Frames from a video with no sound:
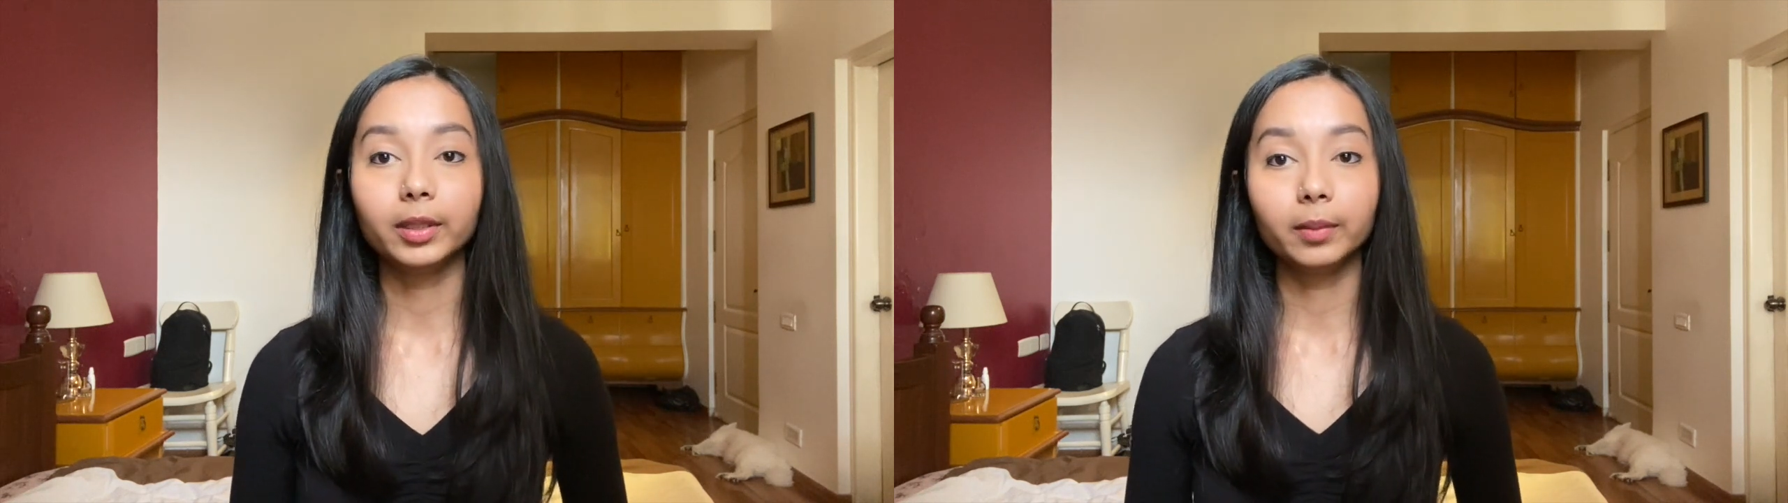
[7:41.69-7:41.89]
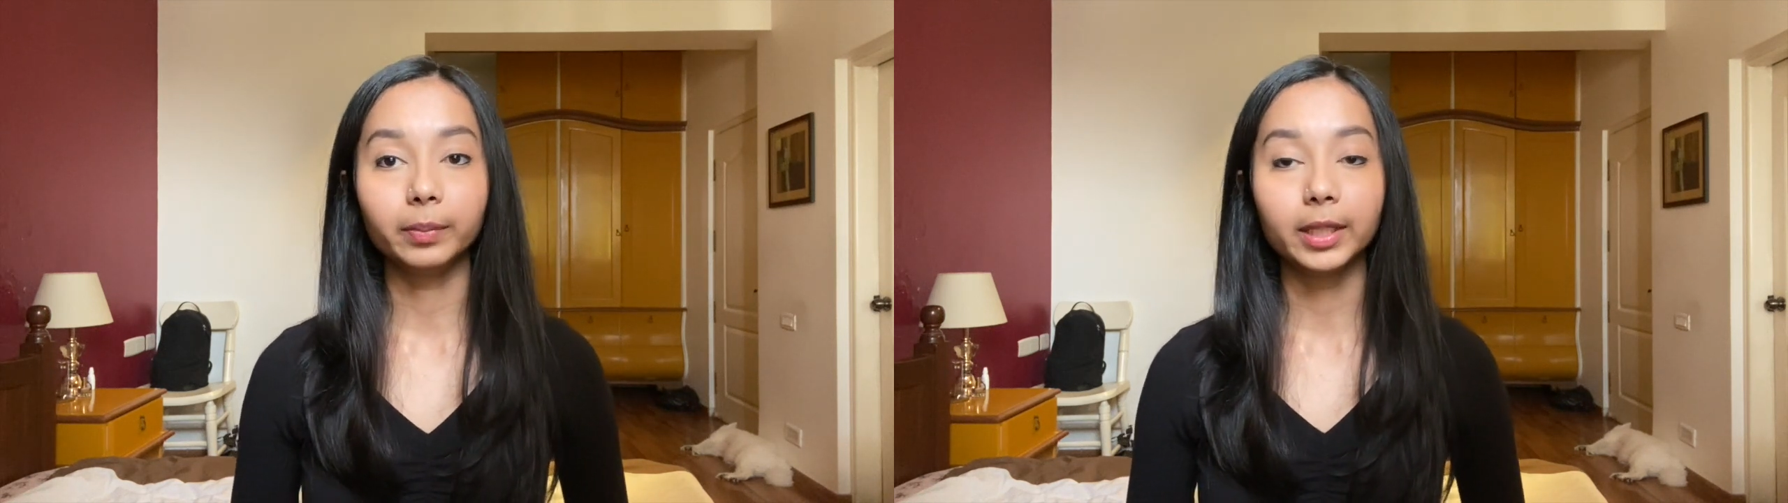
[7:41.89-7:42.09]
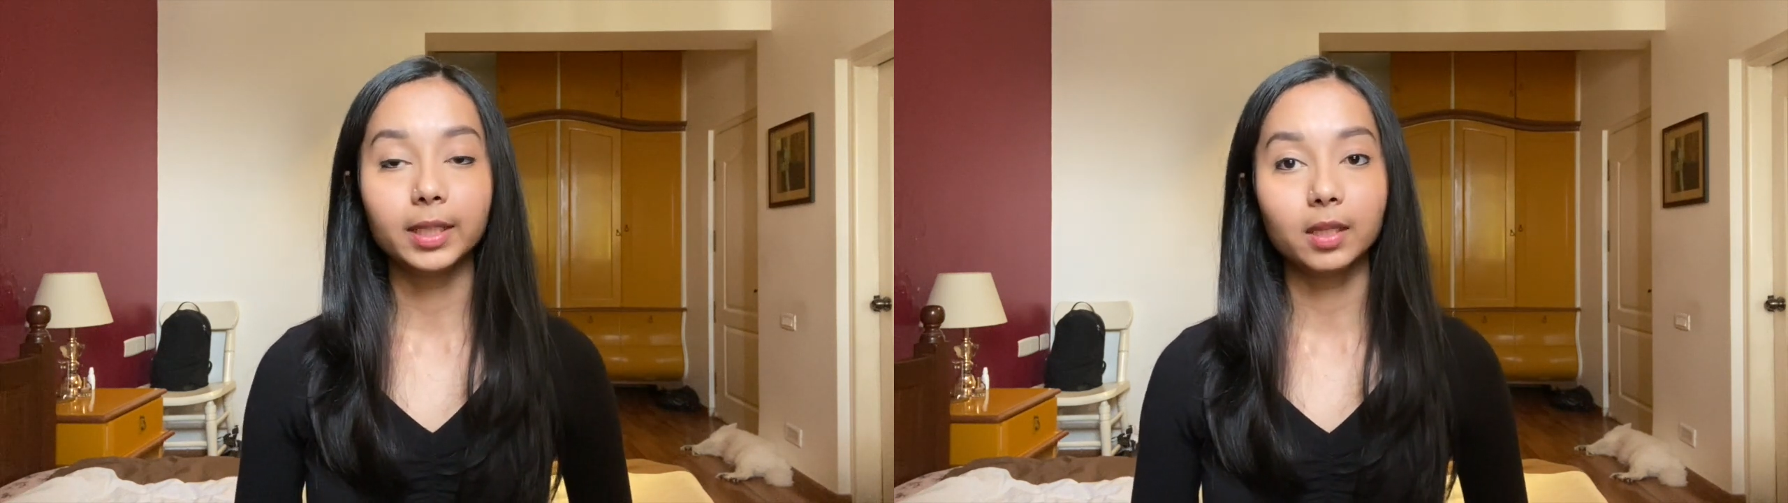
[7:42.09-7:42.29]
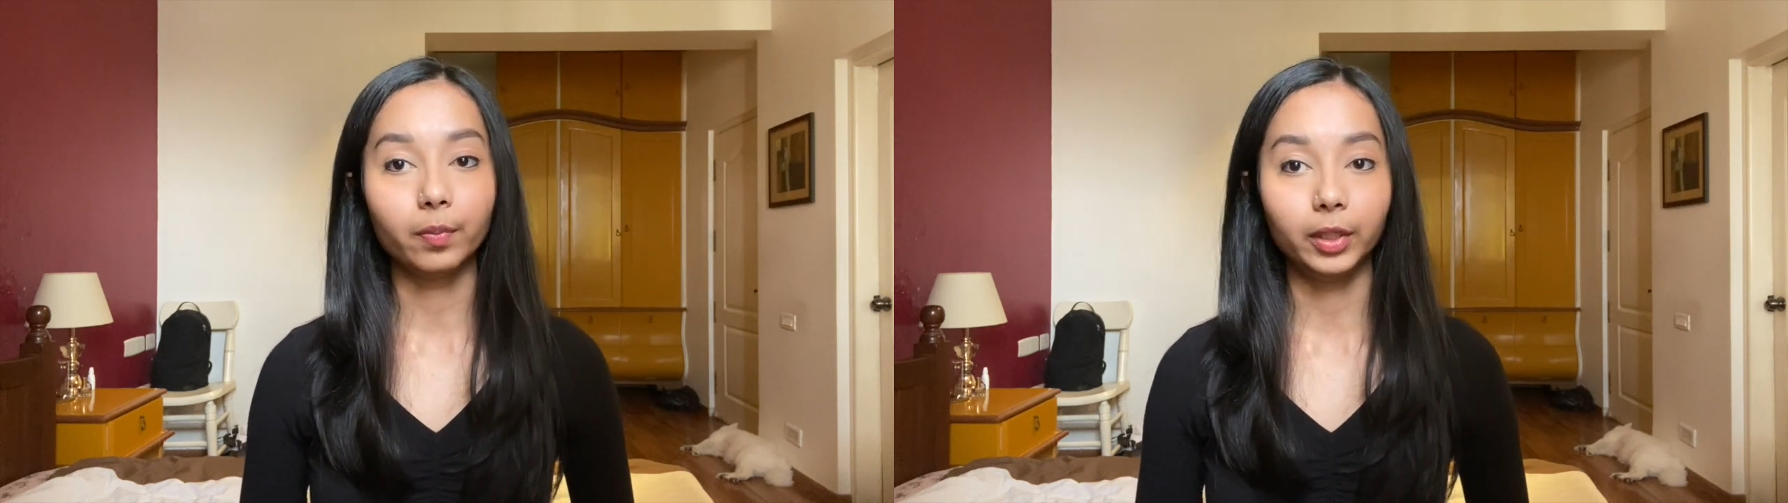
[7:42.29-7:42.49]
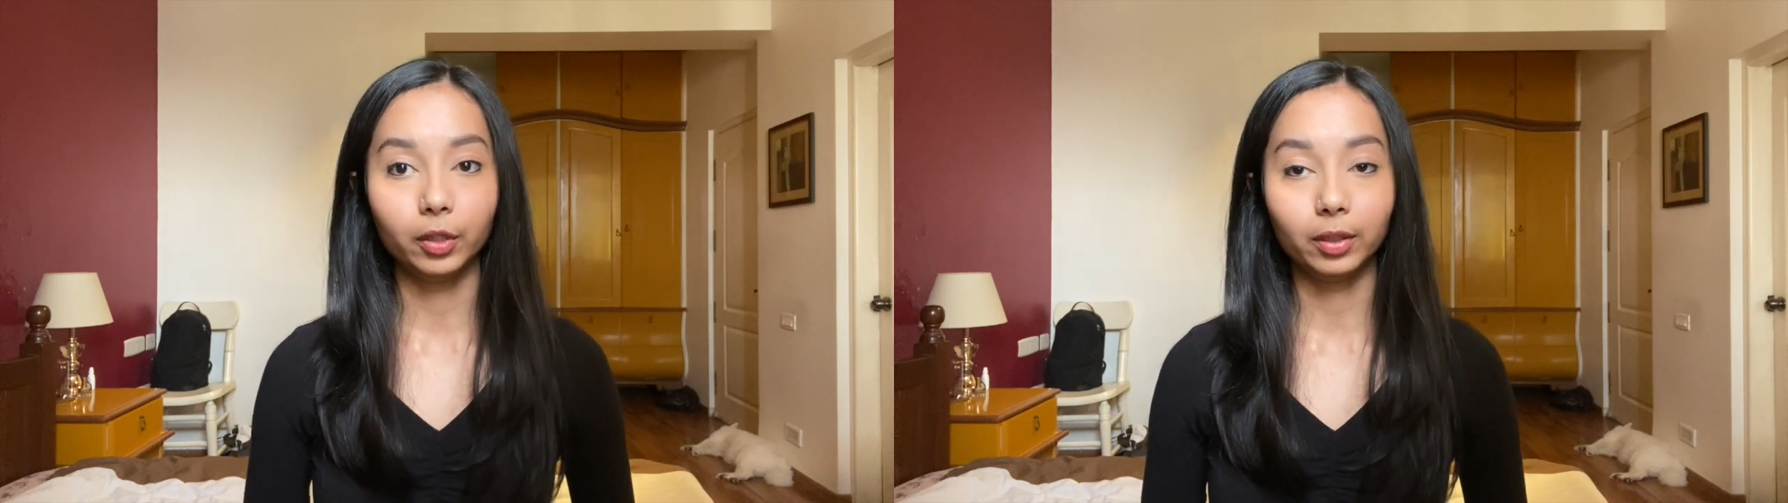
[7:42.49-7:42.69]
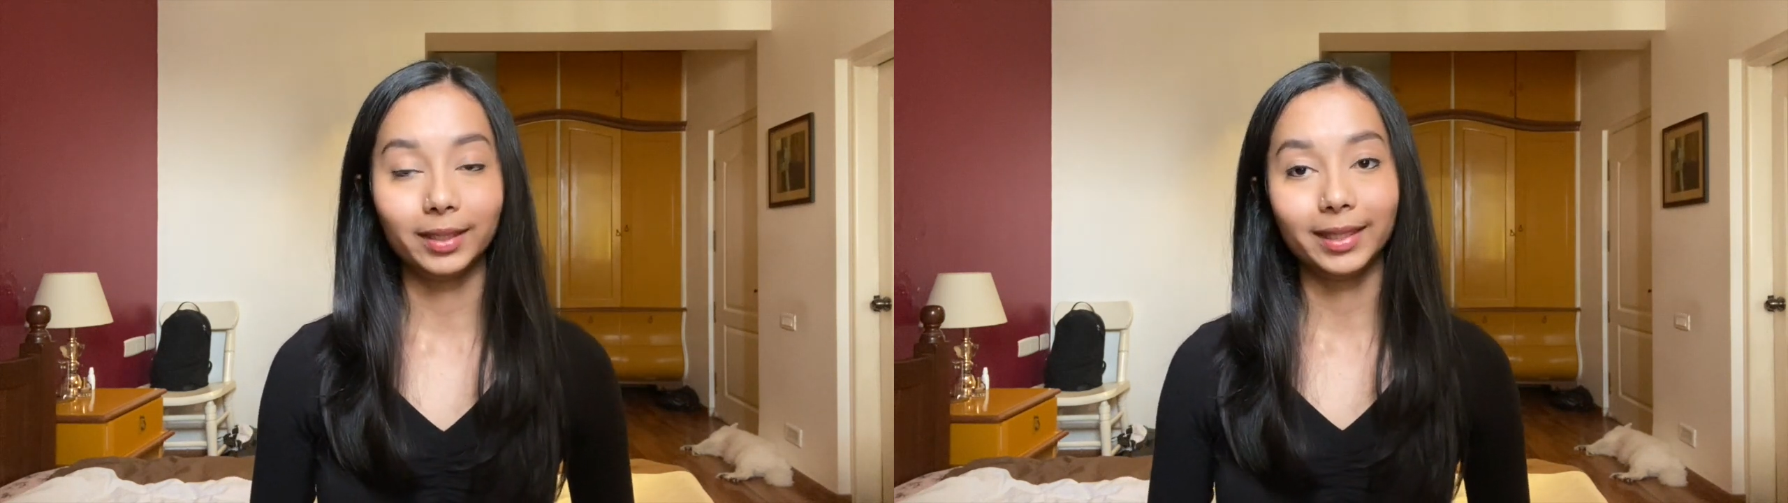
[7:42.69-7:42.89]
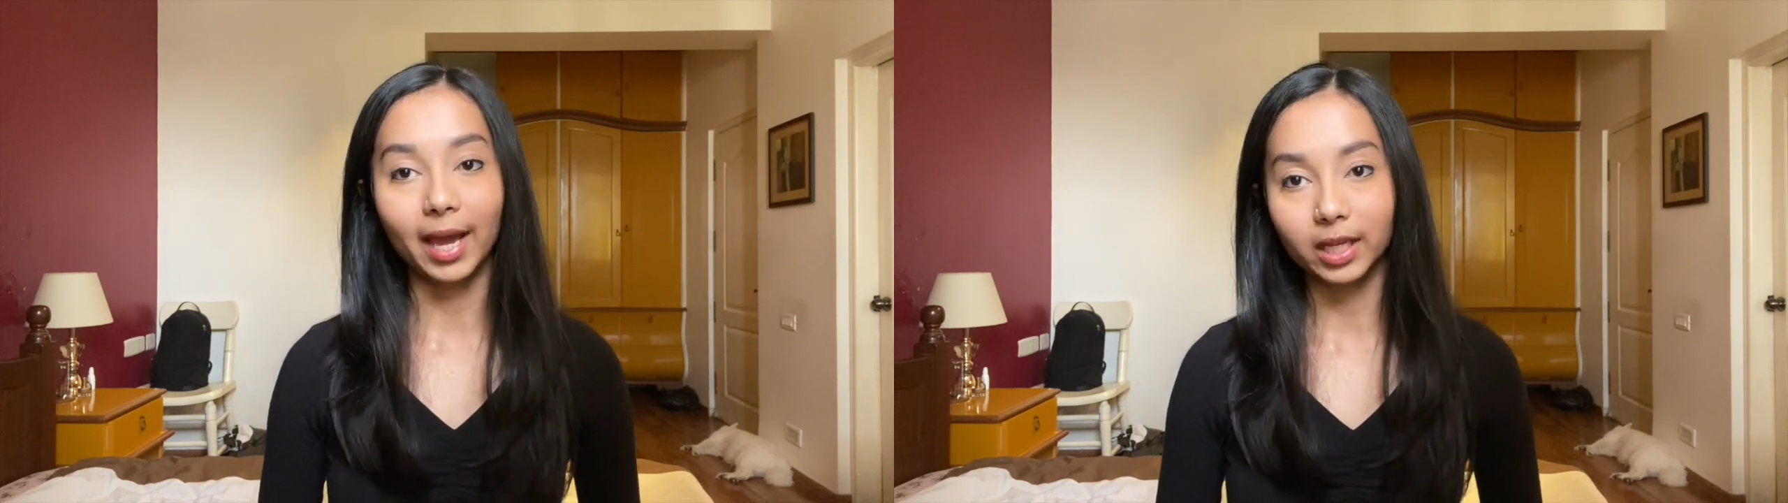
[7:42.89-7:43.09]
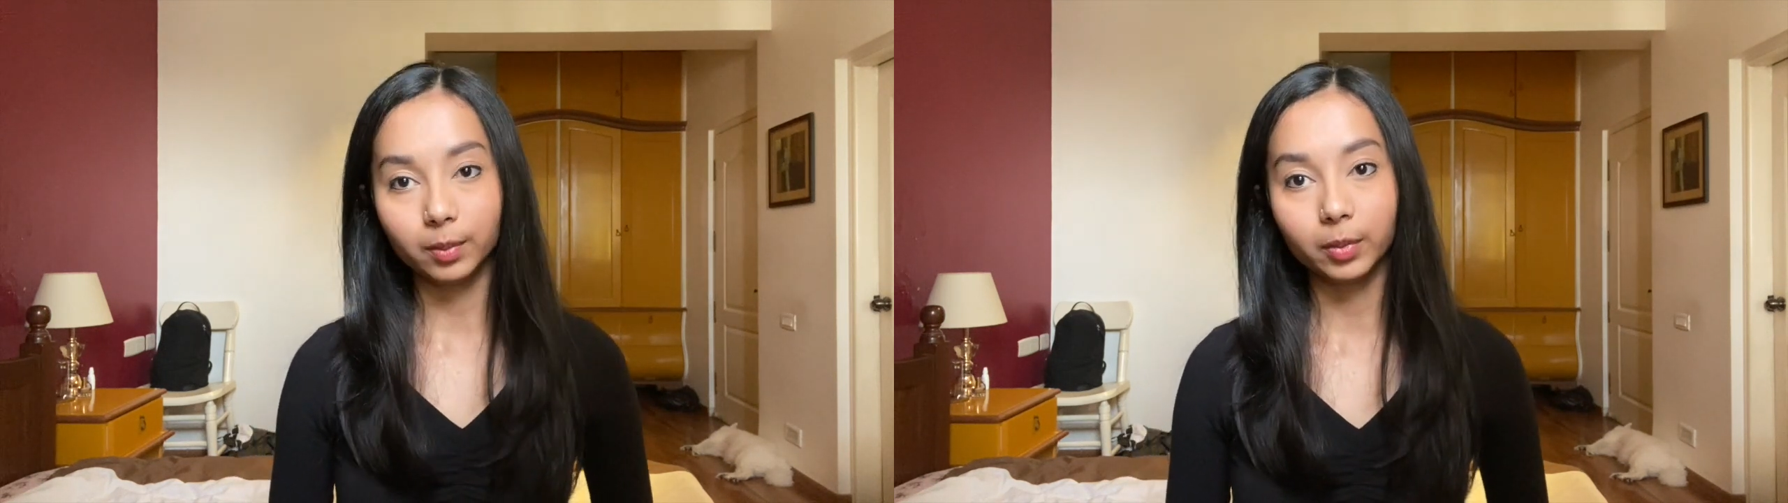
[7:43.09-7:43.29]
complete something called the
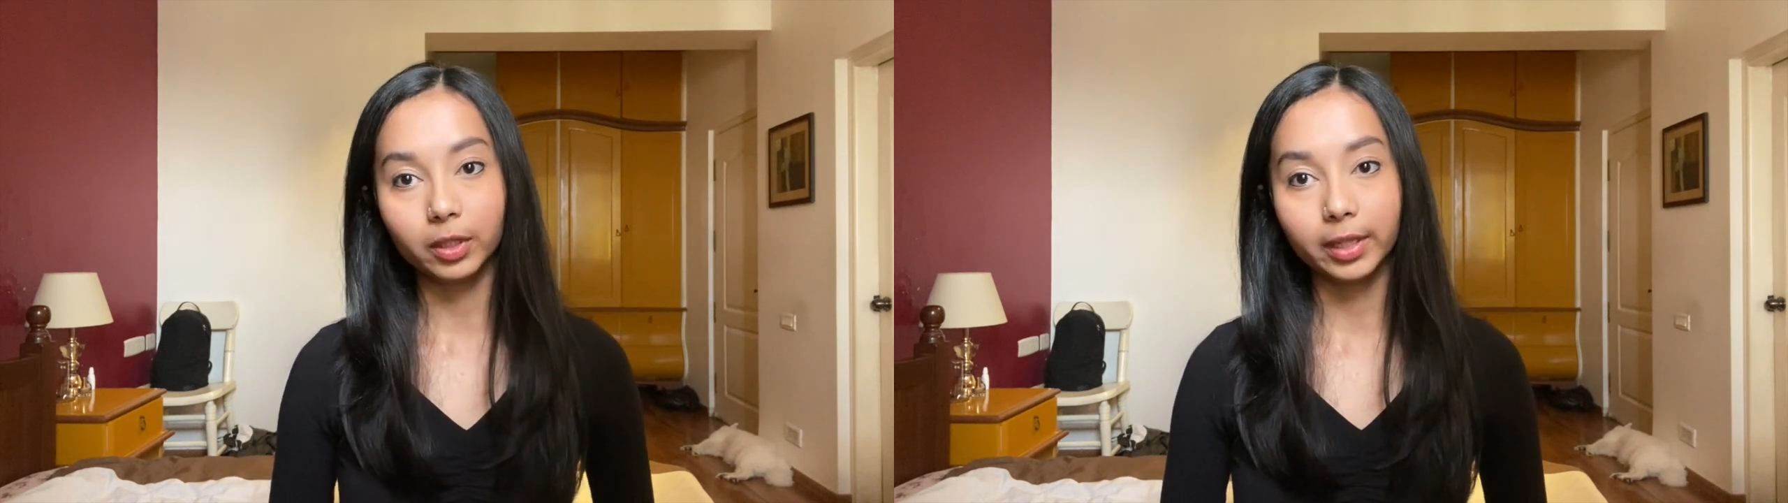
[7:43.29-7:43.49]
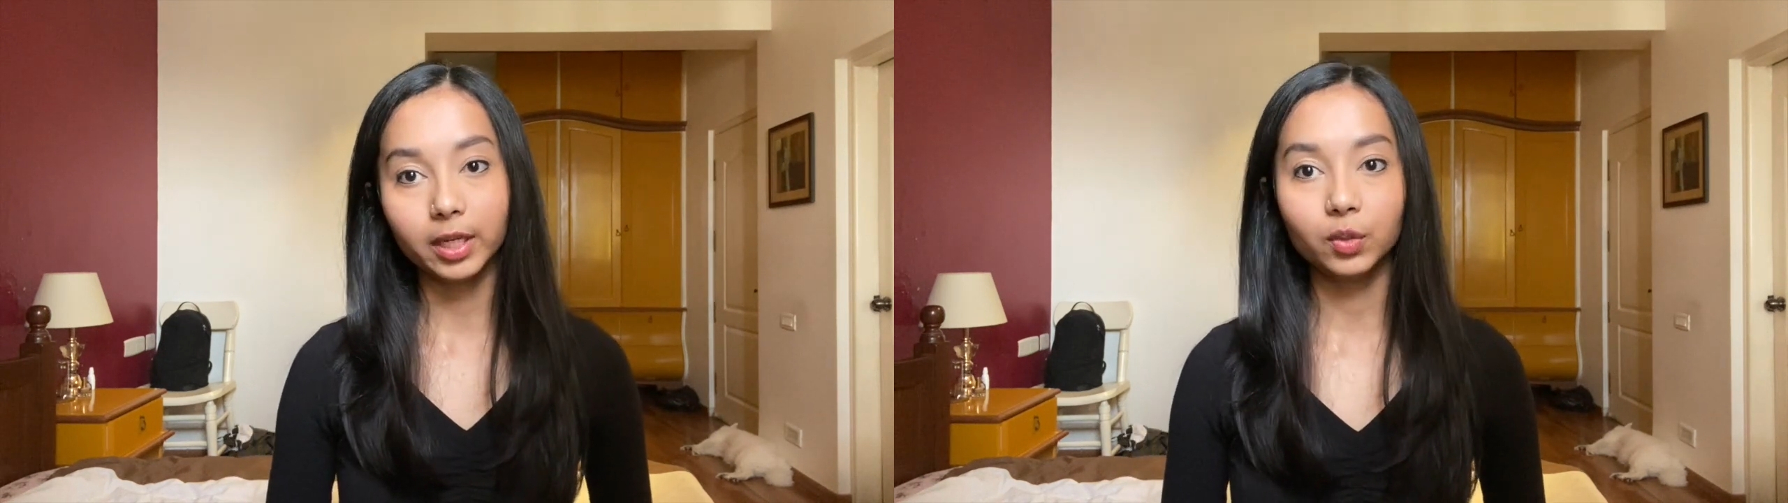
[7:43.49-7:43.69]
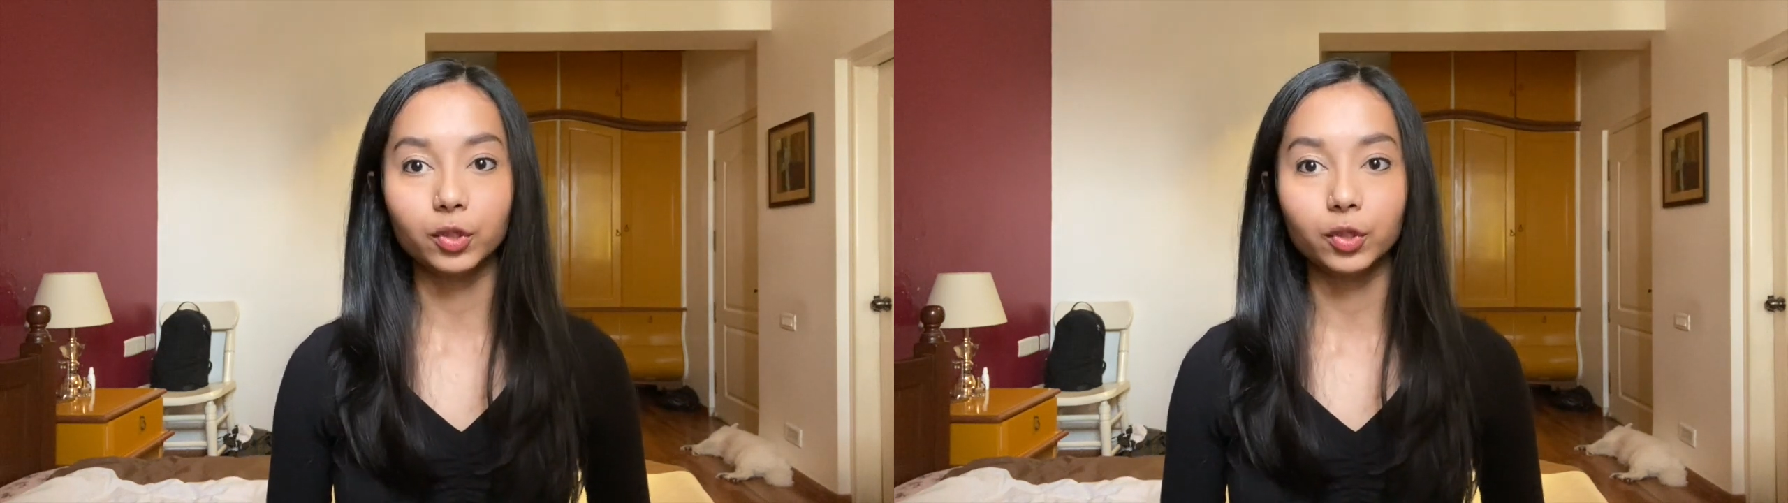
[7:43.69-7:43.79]
Casper test,